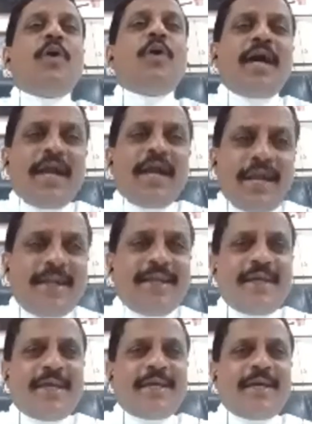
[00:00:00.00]
ahead
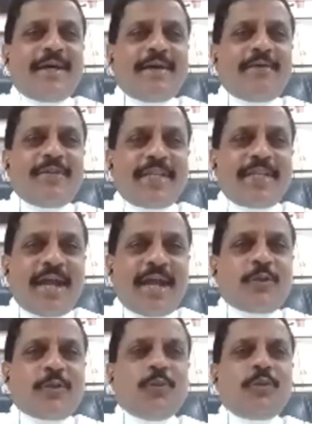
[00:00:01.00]
with
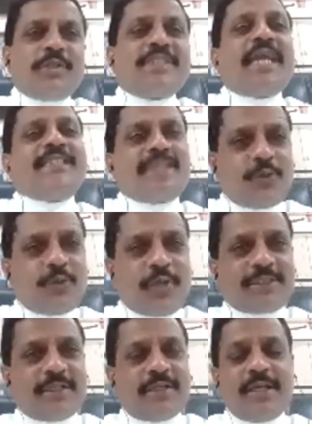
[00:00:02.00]
regard to sex education,